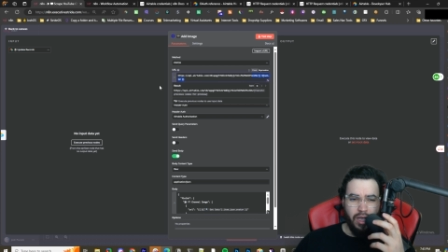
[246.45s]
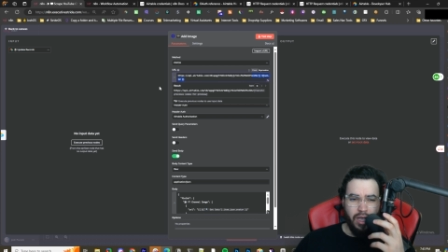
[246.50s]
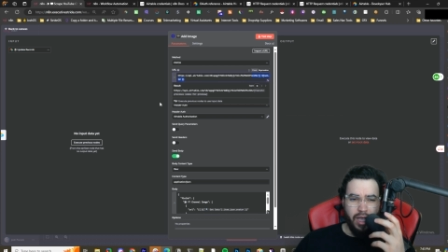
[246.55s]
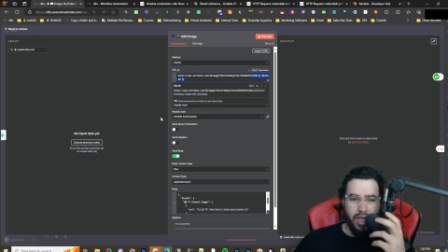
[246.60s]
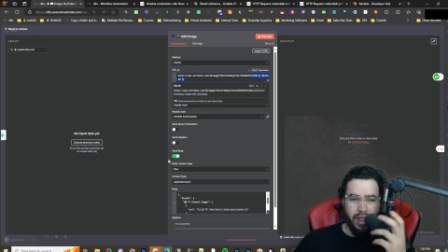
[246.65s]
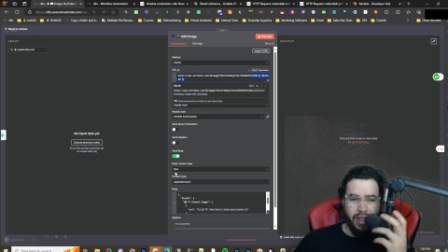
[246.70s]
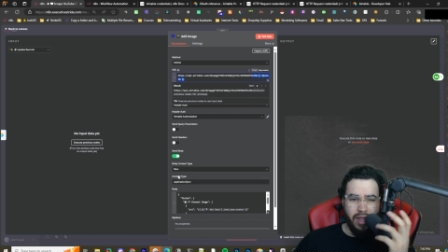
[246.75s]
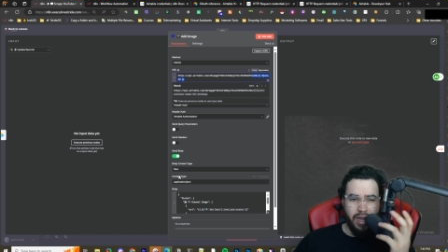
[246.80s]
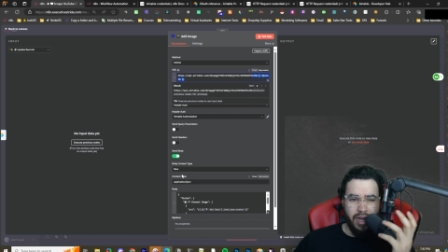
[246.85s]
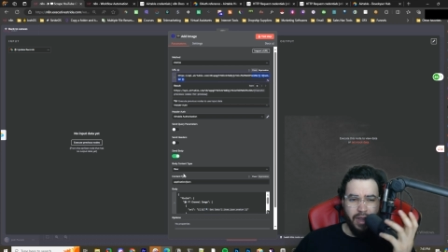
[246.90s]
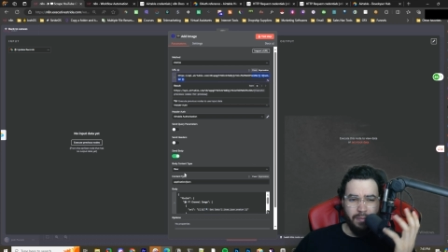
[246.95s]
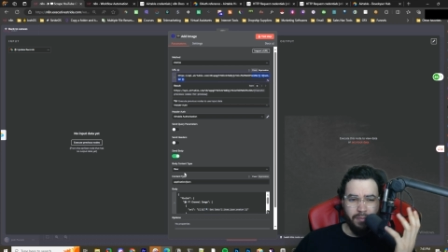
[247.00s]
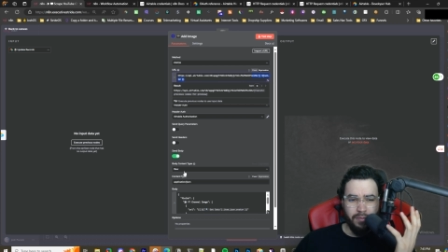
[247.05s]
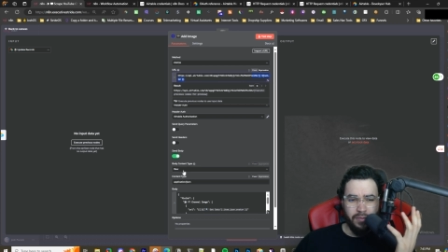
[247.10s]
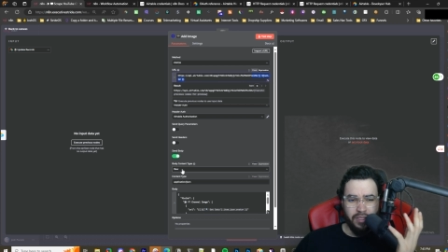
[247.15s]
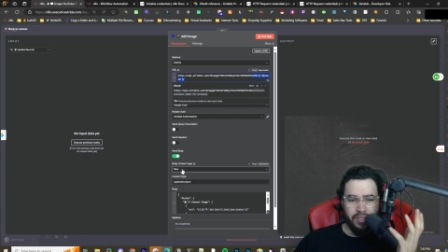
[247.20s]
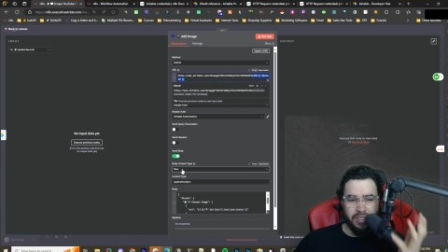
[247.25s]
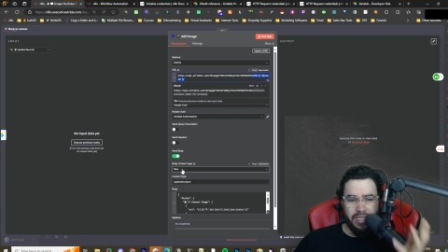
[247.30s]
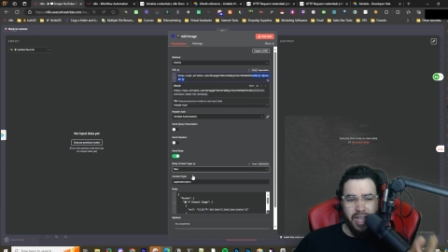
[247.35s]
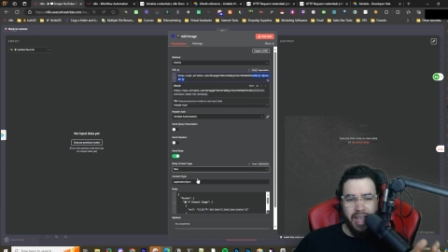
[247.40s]
and then I'm
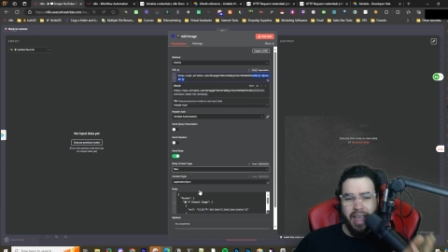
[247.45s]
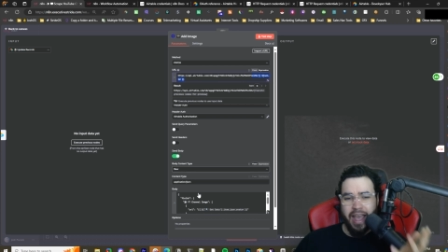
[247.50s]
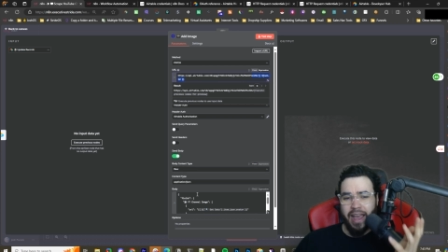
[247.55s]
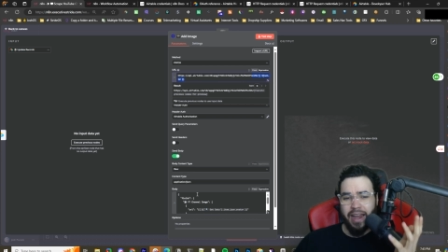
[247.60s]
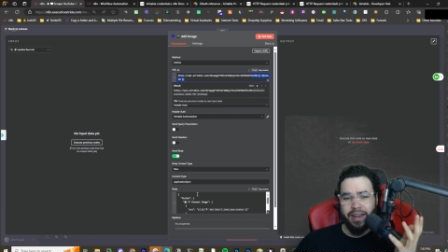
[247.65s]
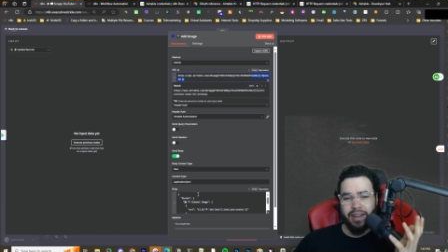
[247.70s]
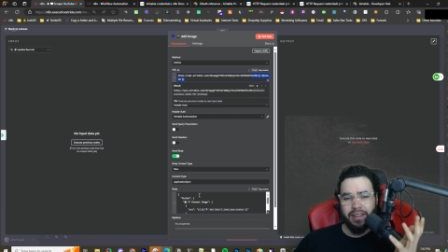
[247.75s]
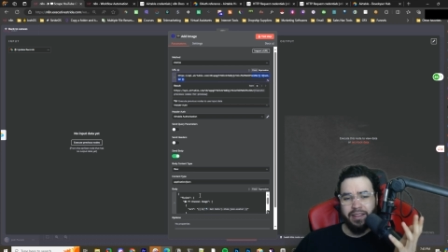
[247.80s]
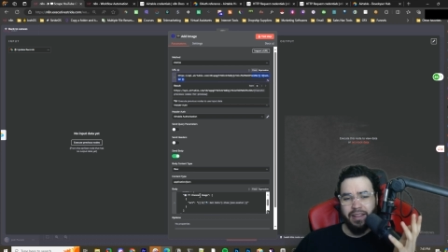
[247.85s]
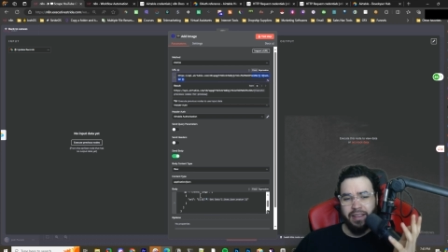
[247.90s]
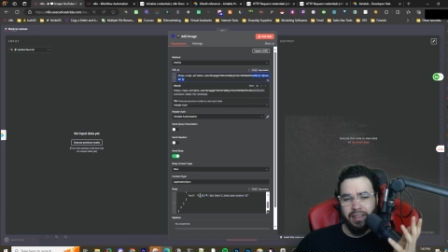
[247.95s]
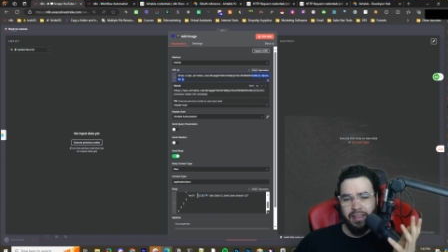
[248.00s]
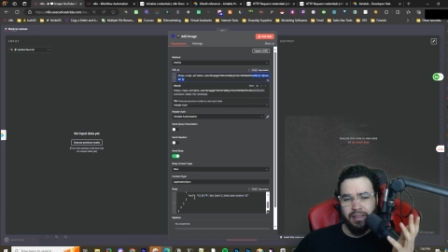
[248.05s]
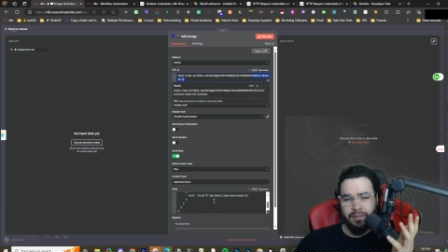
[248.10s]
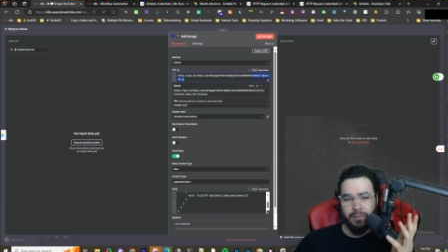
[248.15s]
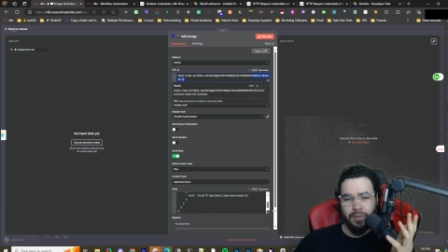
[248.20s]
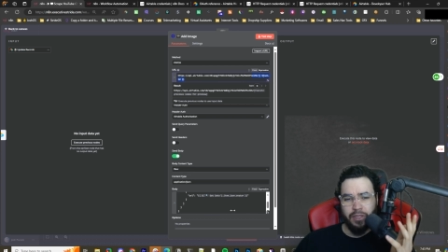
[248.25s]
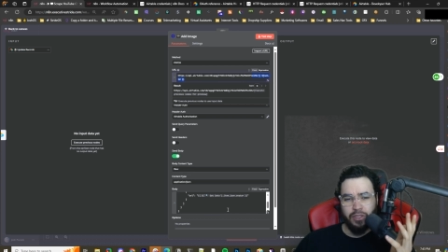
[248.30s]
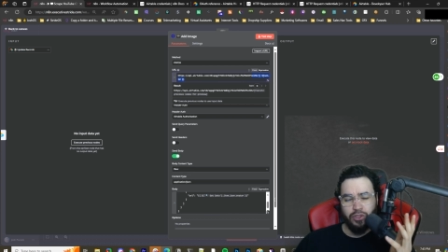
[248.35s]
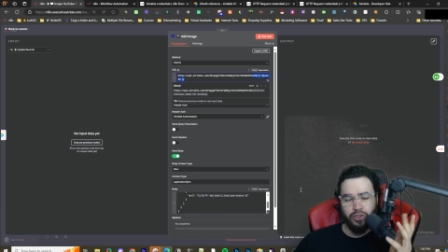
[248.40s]
just adding the
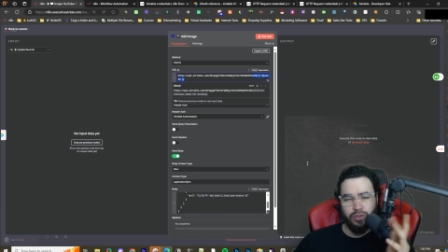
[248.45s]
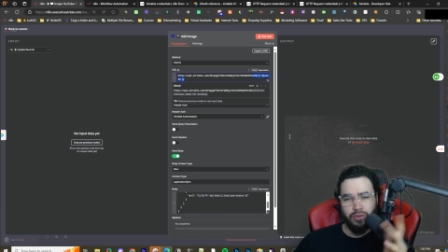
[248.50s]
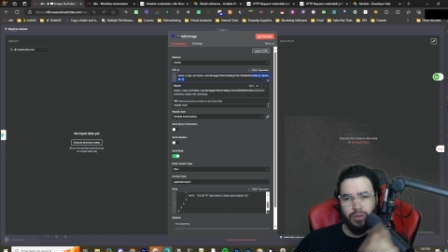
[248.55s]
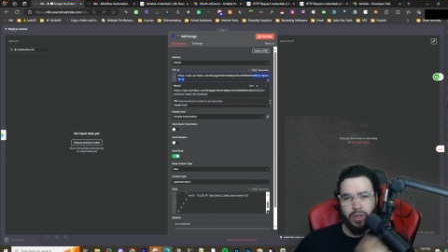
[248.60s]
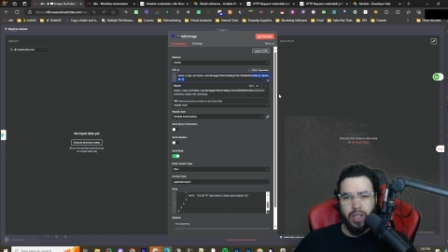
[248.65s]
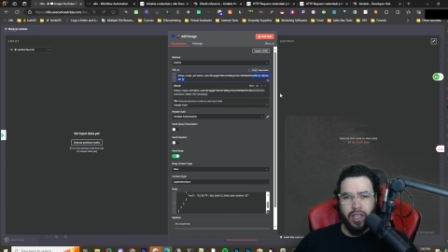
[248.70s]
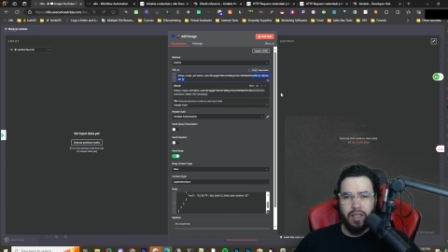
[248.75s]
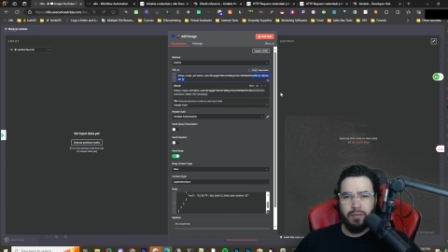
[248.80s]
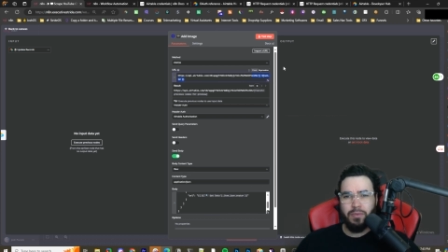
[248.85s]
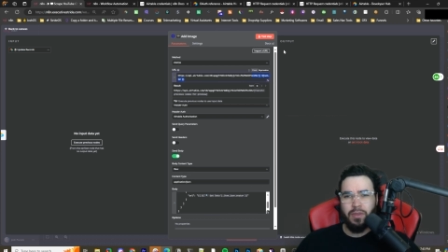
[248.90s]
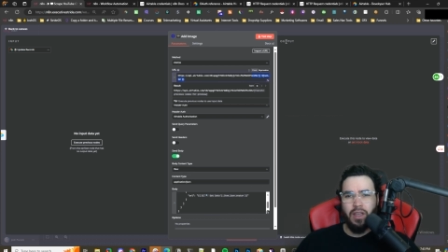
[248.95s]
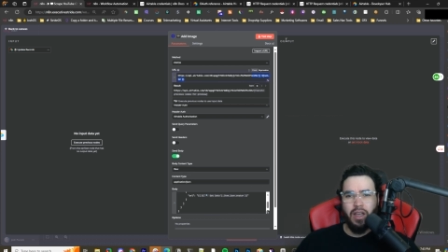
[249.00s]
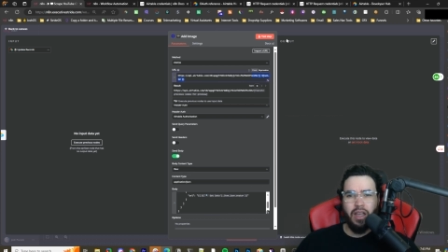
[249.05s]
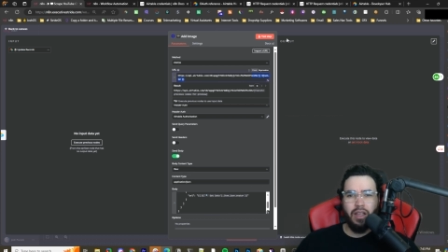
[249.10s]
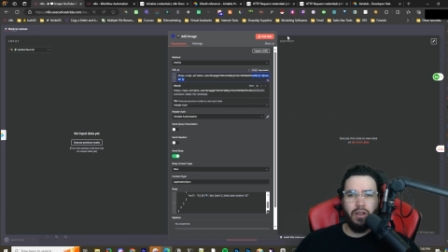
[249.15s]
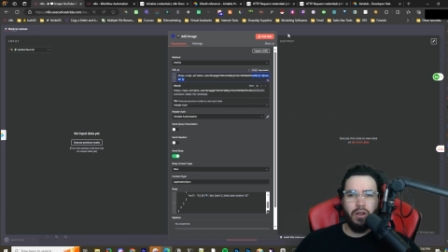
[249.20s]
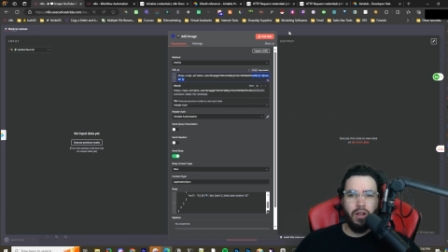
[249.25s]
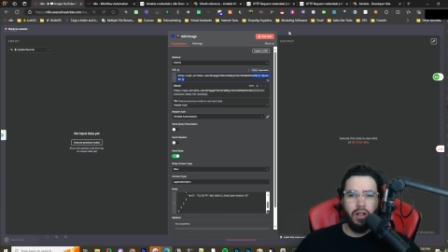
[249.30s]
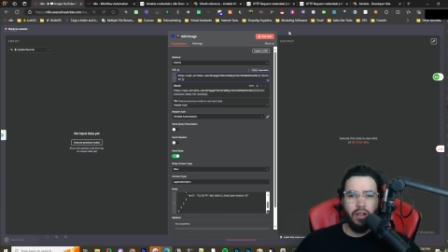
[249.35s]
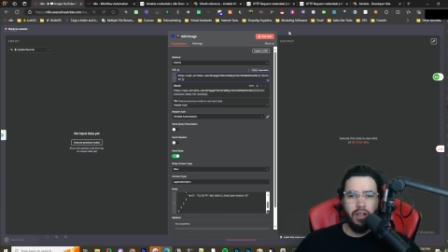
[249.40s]
image through the A P I
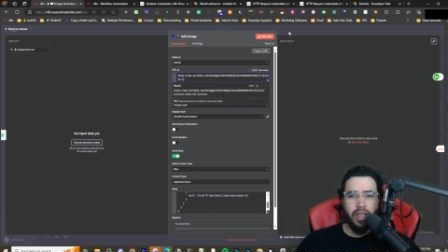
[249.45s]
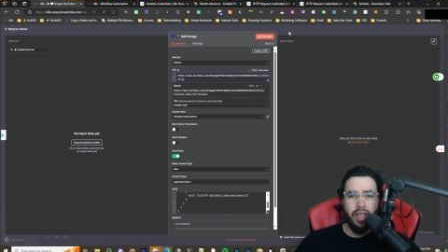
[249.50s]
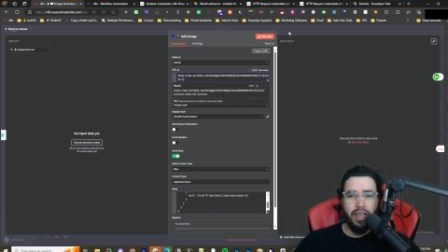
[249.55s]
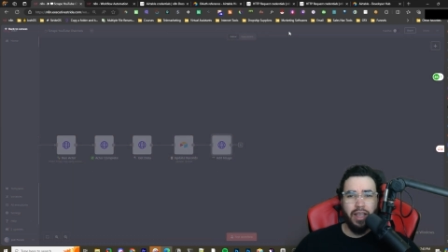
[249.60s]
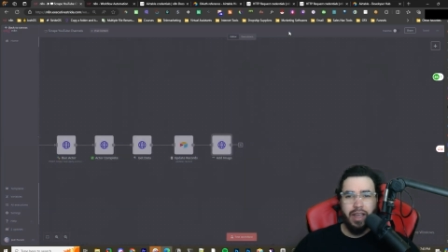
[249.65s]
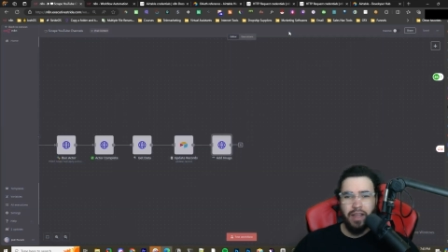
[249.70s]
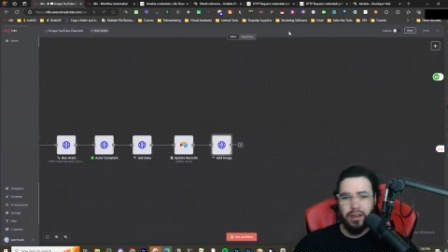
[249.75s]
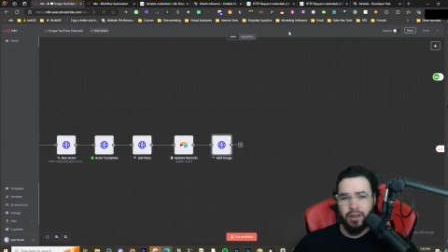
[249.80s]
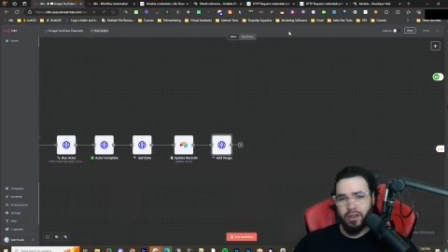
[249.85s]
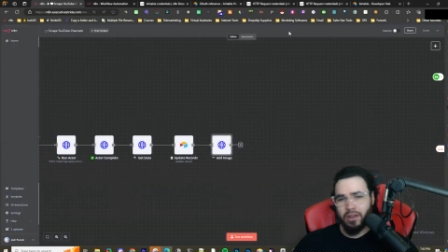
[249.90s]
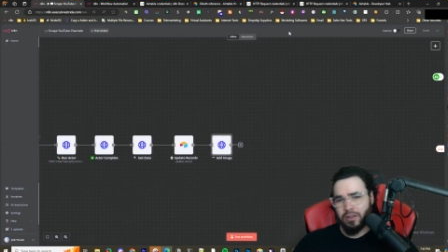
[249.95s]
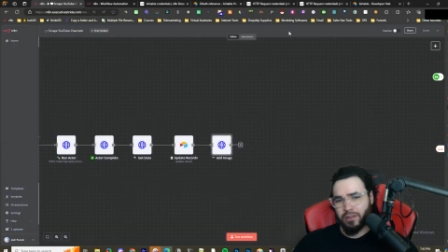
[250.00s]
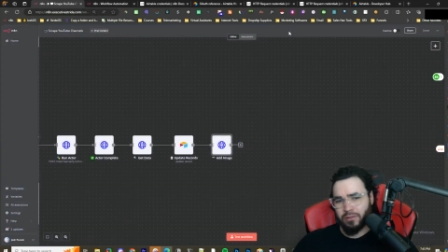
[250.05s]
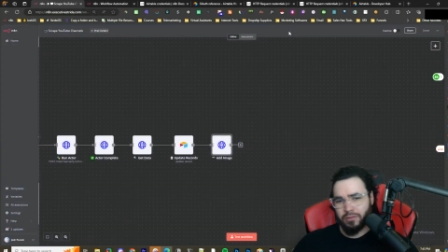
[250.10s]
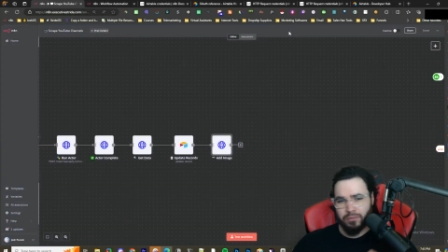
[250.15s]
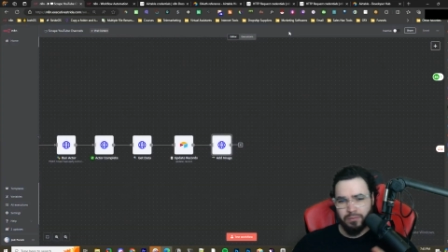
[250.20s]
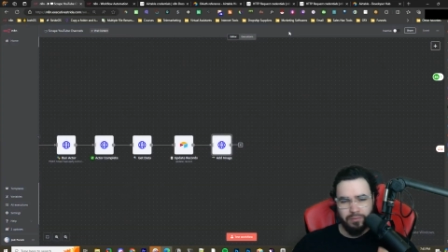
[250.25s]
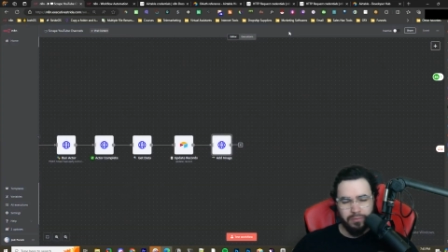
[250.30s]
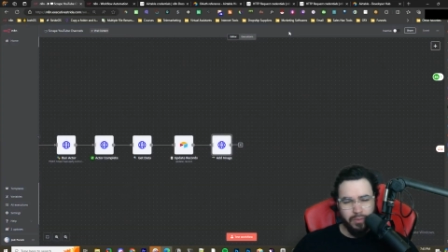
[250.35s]
call. Okay, I know.